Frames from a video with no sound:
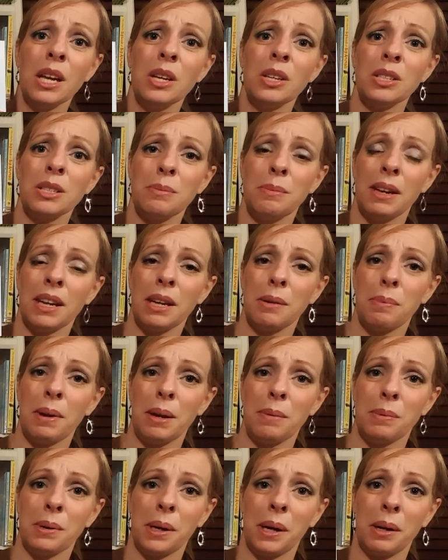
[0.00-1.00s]
to make a
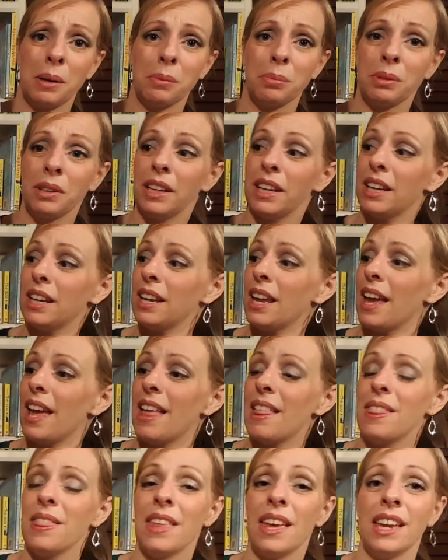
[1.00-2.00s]
paper airplane,
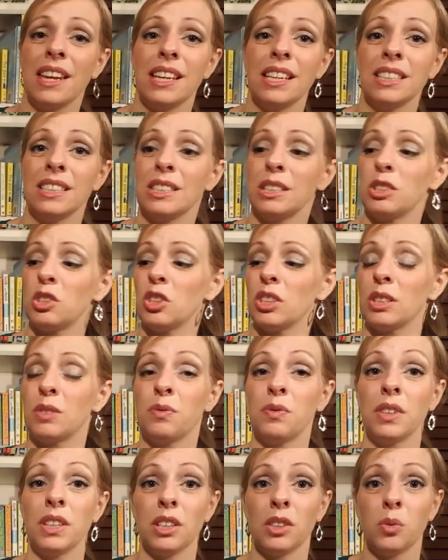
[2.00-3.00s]
and then it's just
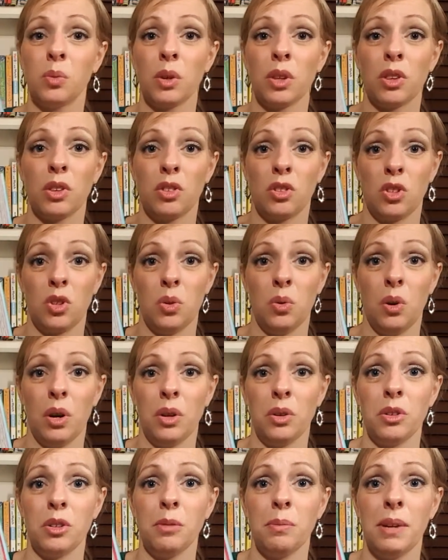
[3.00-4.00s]
filled with
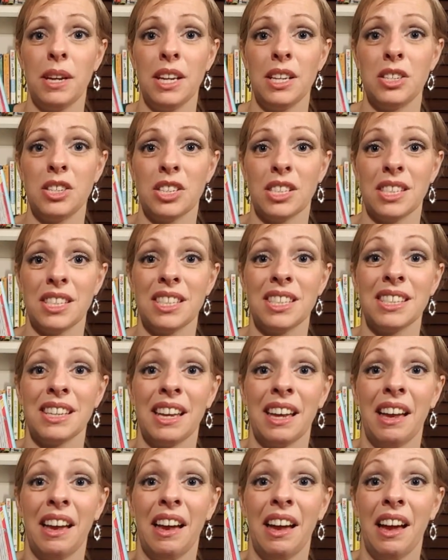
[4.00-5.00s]
200 pages
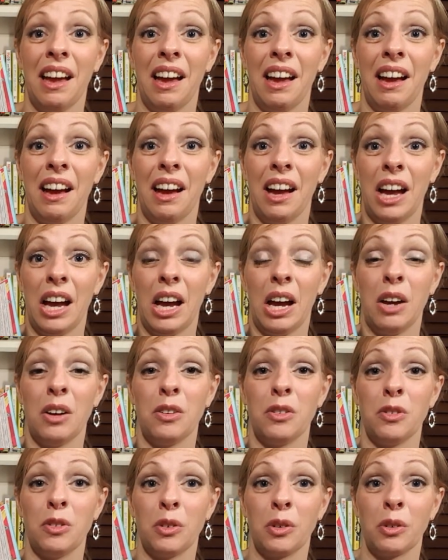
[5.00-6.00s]

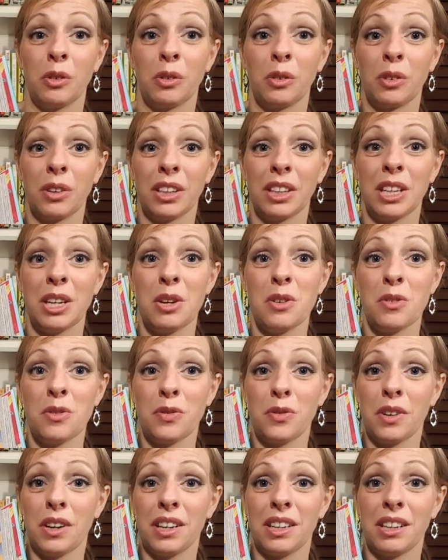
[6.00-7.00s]
of really
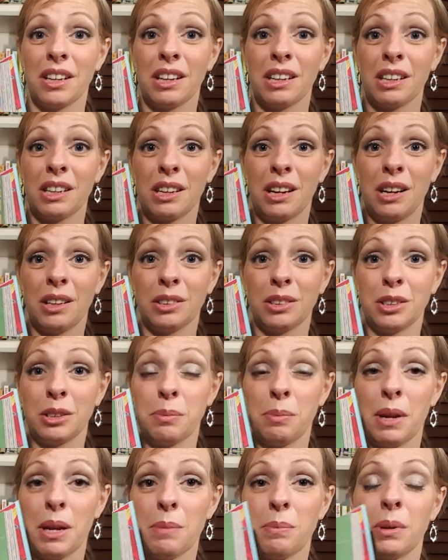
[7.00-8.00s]
fun colored
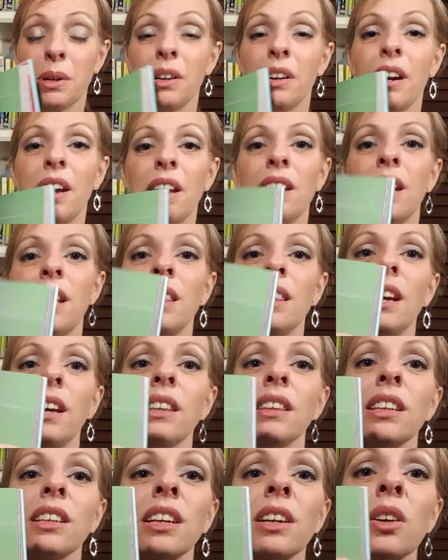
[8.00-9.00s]
paper. And then on
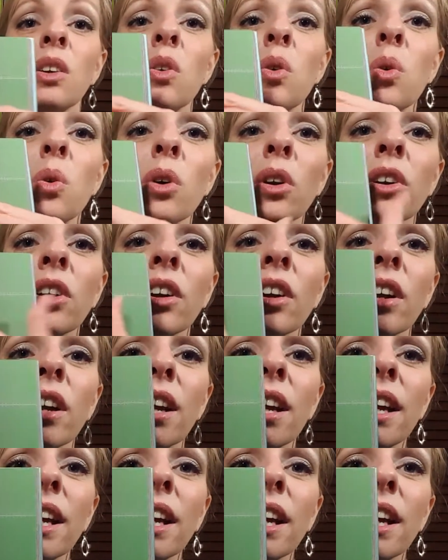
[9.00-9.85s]
the corner,